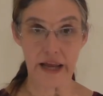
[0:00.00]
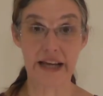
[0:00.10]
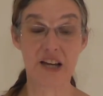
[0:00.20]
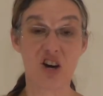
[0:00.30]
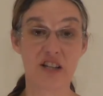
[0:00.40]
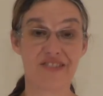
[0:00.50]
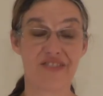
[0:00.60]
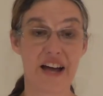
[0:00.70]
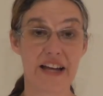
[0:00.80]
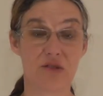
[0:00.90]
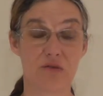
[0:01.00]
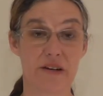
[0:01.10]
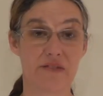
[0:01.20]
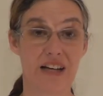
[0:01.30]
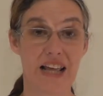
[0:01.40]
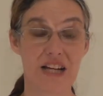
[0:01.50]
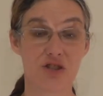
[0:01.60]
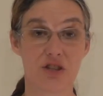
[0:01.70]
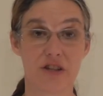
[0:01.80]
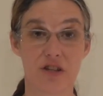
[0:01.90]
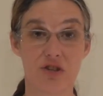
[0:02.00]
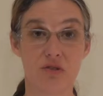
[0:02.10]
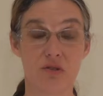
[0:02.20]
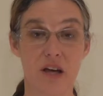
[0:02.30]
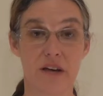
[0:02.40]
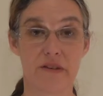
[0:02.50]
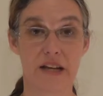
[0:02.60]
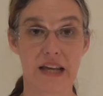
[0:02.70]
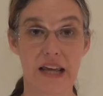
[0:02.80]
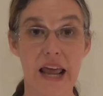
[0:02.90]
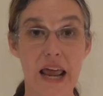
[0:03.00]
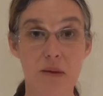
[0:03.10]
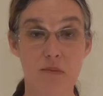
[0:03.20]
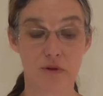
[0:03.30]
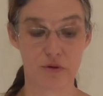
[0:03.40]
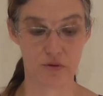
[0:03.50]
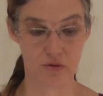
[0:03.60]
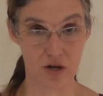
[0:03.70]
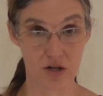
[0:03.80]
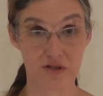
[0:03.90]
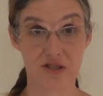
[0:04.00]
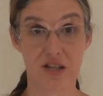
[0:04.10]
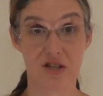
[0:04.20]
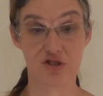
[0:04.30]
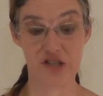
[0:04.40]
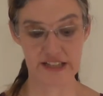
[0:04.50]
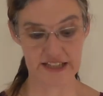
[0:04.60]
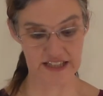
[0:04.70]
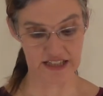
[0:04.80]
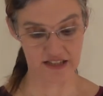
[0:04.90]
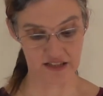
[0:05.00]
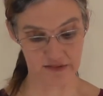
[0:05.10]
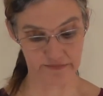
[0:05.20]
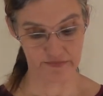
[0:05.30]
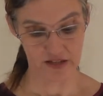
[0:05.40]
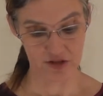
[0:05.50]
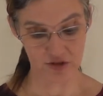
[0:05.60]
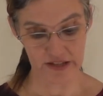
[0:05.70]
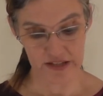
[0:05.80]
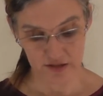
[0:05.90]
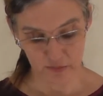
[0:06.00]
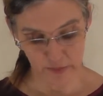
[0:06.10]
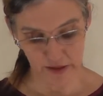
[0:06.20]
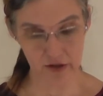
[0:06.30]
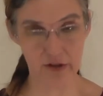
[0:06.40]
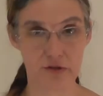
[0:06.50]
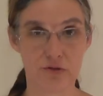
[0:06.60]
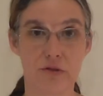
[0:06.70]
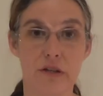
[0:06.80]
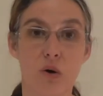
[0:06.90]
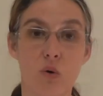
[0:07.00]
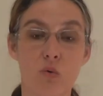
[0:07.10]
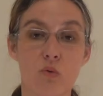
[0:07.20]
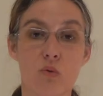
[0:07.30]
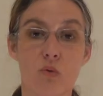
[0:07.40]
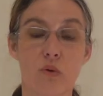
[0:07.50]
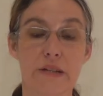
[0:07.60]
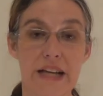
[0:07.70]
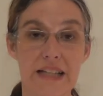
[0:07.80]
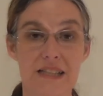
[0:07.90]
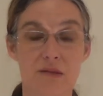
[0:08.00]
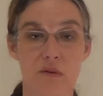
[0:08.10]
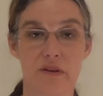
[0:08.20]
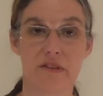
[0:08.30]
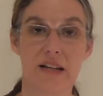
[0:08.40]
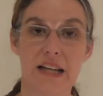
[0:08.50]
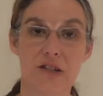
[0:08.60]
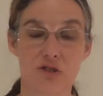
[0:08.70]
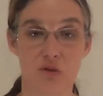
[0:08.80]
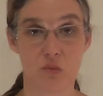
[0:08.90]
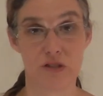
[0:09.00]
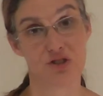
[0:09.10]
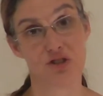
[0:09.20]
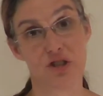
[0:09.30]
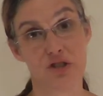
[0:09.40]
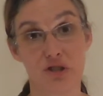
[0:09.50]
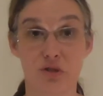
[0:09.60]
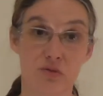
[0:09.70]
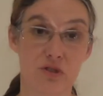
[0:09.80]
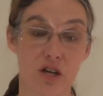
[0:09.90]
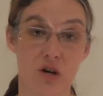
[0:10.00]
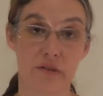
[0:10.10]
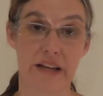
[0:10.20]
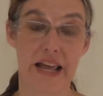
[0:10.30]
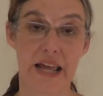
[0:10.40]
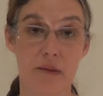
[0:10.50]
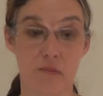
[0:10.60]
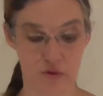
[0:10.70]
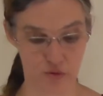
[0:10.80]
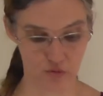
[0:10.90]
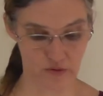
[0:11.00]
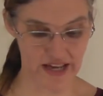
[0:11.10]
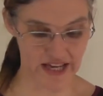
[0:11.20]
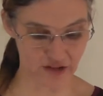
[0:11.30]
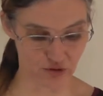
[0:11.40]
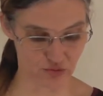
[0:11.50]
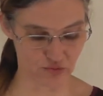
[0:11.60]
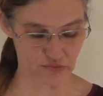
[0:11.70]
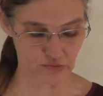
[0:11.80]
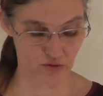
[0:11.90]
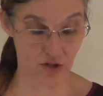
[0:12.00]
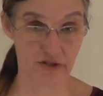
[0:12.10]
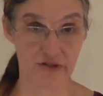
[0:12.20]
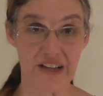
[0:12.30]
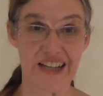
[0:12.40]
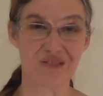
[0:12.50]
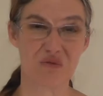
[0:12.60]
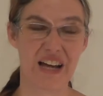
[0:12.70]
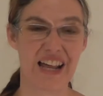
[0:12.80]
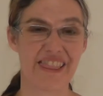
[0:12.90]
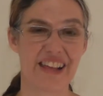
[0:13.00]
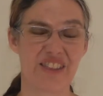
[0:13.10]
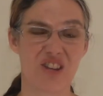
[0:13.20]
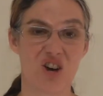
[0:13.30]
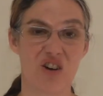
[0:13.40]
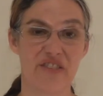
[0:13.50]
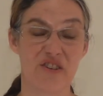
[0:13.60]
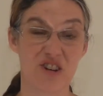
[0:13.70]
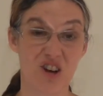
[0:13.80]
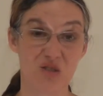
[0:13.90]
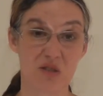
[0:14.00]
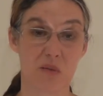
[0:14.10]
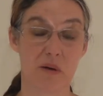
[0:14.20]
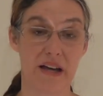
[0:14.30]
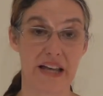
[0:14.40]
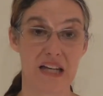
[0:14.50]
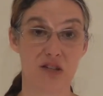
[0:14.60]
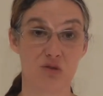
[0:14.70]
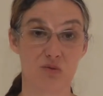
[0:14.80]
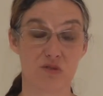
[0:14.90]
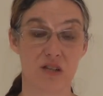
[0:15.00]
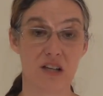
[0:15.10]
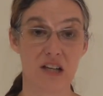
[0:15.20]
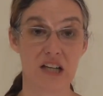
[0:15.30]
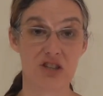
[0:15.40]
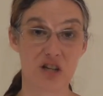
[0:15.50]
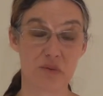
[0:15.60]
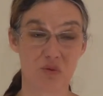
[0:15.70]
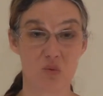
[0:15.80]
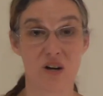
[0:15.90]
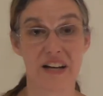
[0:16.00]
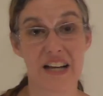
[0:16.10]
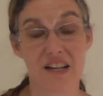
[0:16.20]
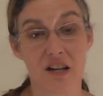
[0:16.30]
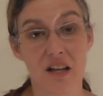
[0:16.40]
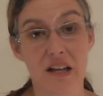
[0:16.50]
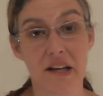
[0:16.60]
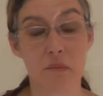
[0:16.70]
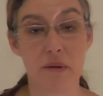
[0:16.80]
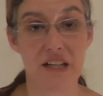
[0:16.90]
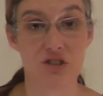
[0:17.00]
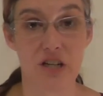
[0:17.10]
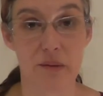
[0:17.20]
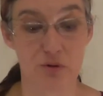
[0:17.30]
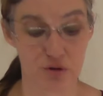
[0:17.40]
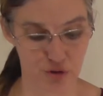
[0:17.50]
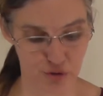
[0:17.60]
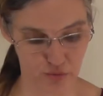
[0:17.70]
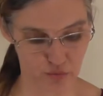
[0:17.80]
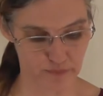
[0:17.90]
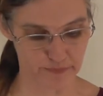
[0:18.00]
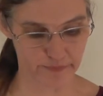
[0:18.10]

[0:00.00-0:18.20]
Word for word: in God's final revelation, the new covenant came through God's son Jesus. And so he's superior to the old Testament revelation, which the Jews thought came through angels. So that's why I think the author talks about angels in chapter 1 and, and a bit in chapter 2.